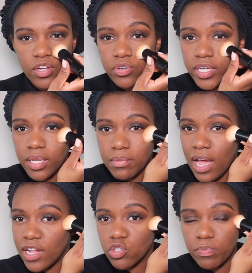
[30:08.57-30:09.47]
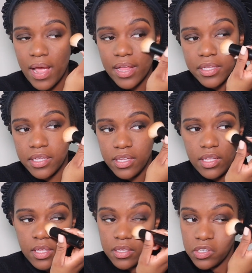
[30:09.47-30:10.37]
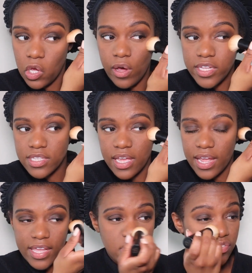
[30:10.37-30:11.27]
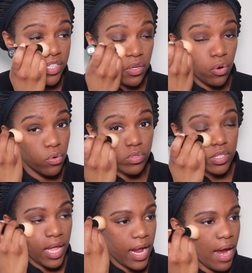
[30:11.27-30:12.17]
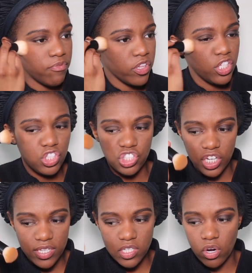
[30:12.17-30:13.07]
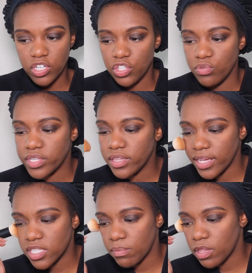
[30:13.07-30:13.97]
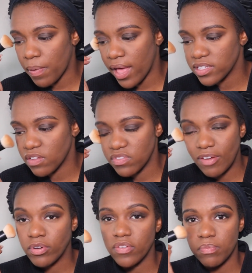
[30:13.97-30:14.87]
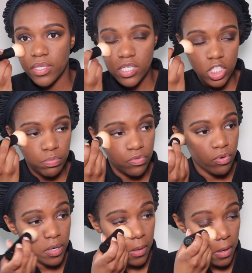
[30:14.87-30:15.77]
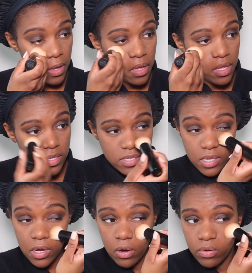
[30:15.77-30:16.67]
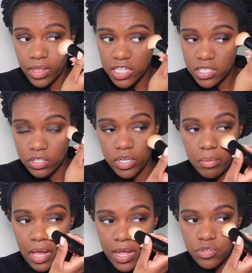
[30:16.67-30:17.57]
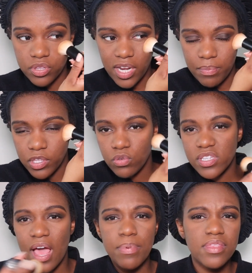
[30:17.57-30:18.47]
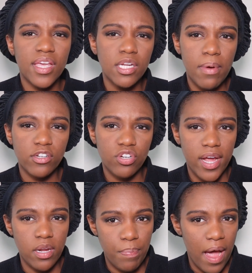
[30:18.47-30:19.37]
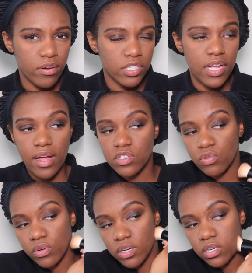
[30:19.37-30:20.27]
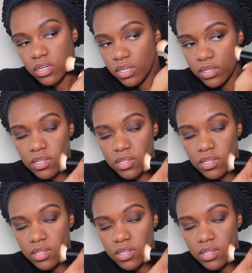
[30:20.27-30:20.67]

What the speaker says: cream contour palette. Y'all, it's really old. Like, I'm really just starting to use it. Like, some of the palettes have never even been touched before. So that's the cream contour that I've been using. I've been thinking about trying a powdered contour,